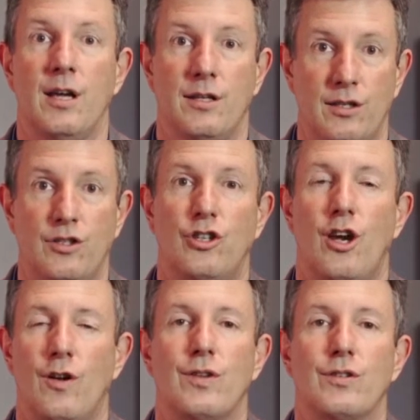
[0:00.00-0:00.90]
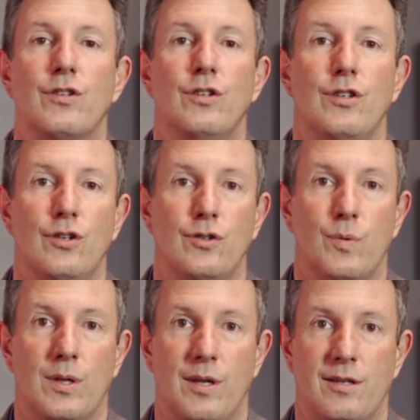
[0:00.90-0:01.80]
to share this good news
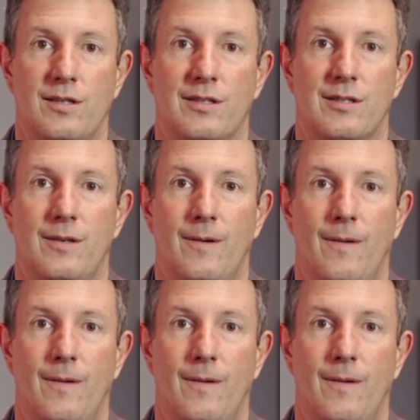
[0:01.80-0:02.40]
with us?